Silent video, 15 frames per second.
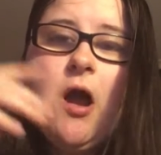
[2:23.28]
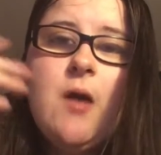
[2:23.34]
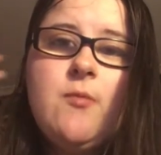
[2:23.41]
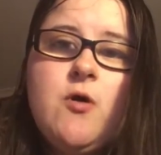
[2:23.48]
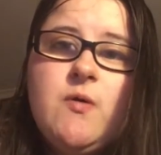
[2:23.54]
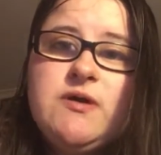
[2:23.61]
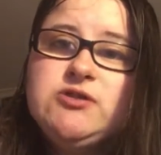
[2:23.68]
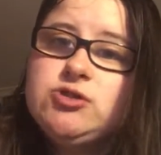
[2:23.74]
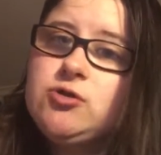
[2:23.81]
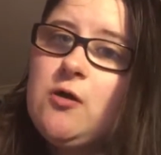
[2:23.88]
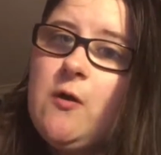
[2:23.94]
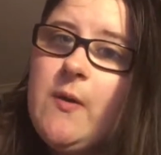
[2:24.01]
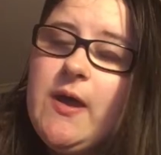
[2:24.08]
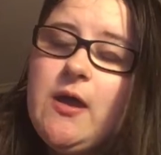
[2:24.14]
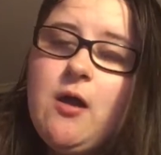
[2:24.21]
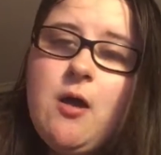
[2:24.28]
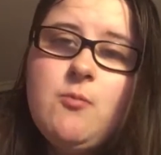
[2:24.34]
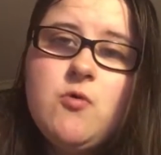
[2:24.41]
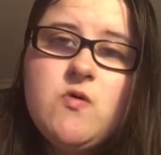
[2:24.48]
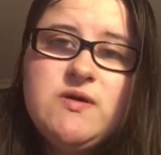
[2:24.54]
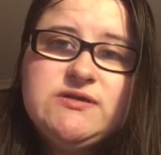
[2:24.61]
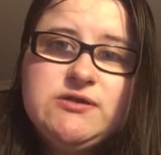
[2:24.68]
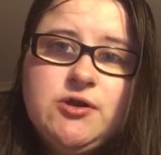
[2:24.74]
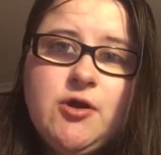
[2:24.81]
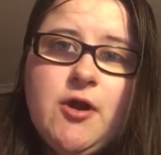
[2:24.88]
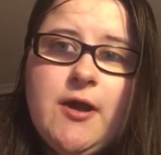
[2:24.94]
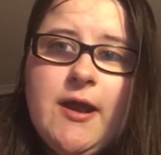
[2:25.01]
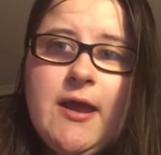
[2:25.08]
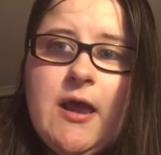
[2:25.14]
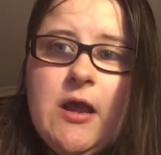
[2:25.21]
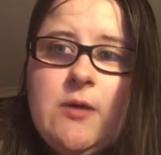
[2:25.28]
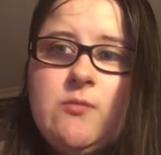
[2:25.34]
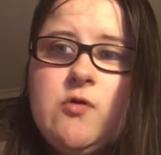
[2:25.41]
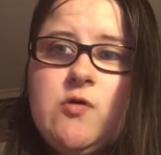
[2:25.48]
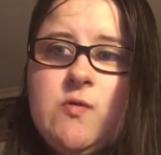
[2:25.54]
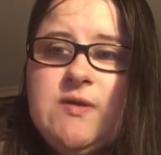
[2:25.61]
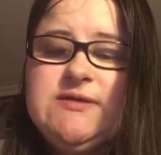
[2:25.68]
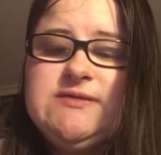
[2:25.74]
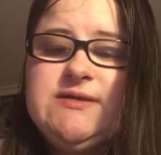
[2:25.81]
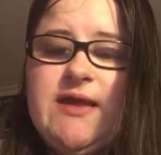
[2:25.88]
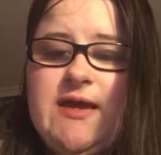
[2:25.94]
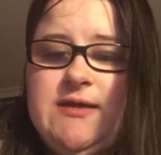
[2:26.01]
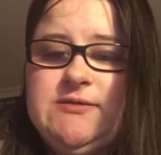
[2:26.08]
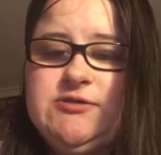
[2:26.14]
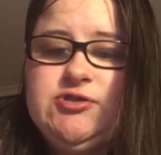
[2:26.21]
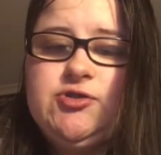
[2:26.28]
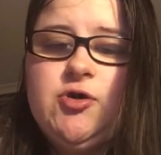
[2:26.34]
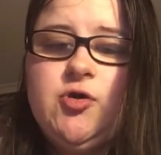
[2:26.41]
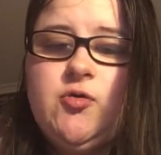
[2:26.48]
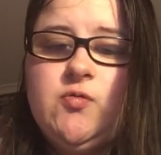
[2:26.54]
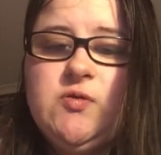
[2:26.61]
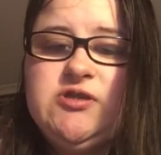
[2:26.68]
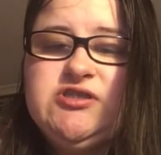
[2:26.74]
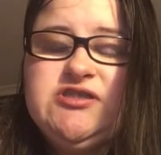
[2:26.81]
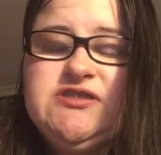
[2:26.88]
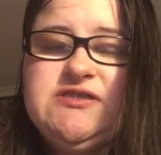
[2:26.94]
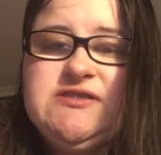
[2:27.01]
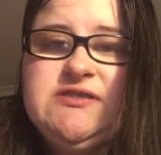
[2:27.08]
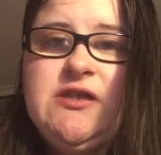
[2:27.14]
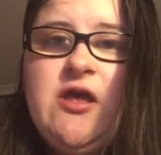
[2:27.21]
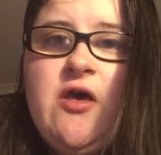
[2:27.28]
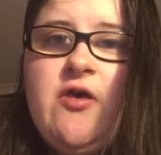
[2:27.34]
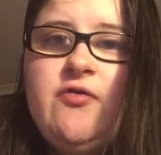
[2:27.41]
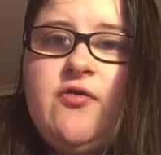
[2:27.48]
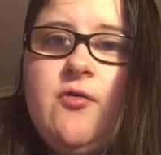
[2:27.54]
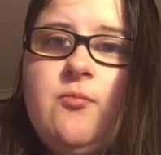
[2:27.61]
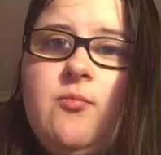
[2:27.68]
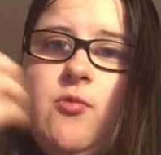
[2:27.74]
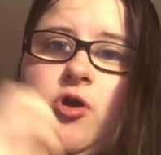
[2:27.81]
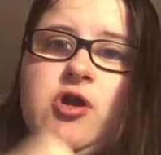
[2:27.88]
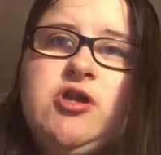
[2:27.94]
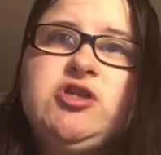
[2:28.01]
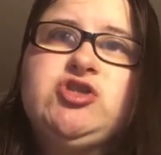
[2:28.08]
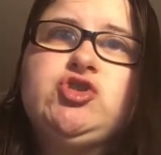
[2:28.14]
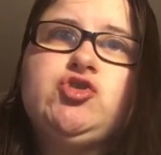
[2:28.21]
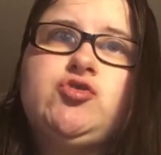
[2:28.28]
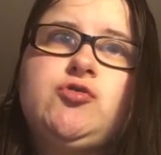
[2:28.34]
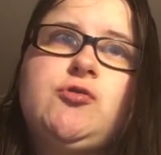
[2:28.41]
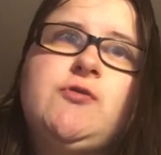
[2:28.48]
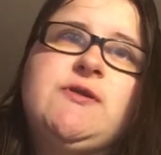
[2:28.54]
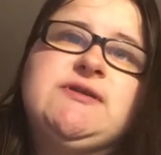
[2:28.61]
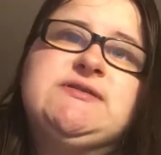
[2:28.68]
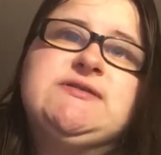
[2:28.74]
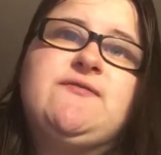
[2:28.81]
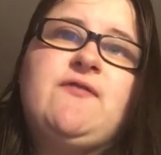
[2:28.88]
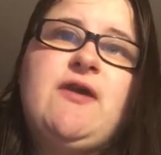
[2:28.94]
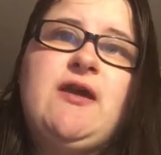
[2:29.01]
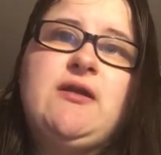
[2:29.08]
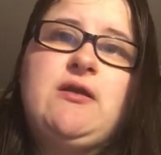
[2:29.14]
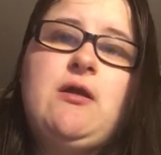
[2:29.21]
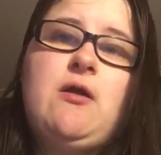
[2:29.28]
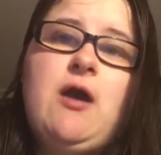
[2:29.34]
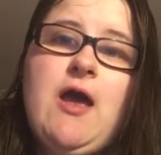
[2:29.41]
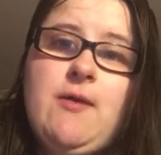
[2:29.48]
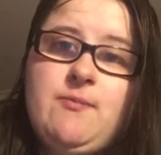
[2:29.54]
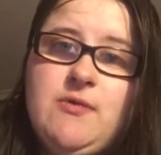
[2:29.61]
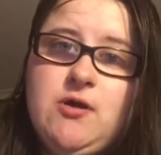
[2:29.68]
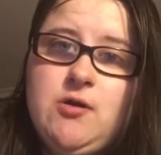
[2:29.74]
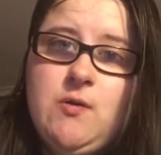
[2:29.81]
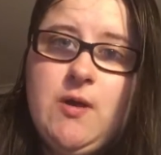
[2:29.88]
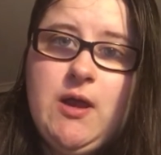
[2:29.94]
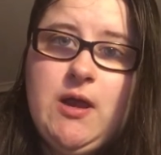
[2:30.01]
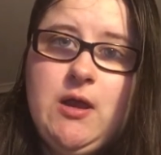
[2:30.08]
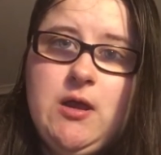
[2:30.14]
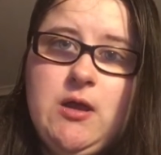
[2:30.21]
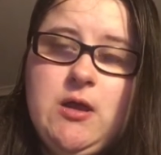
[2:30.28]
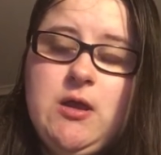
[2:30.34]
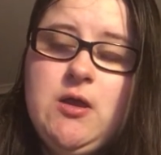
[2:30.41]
I'm always growing, I'm always learning, and I'm always staying strong, which is the most truest thing that I have been doing.